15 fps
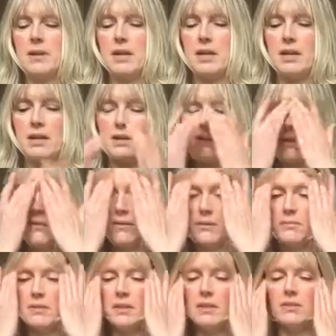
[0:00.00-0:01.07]
me if
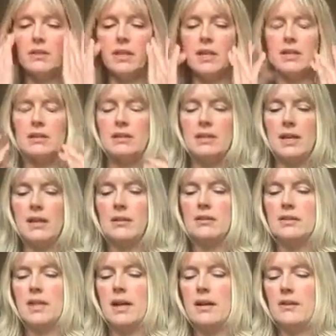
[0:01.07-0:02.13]
I'm still here to tell the
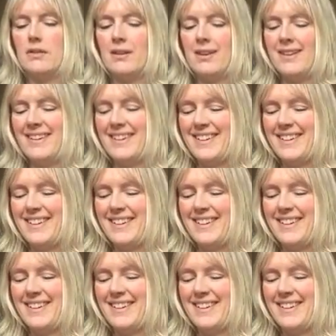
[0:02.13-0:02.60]
tale.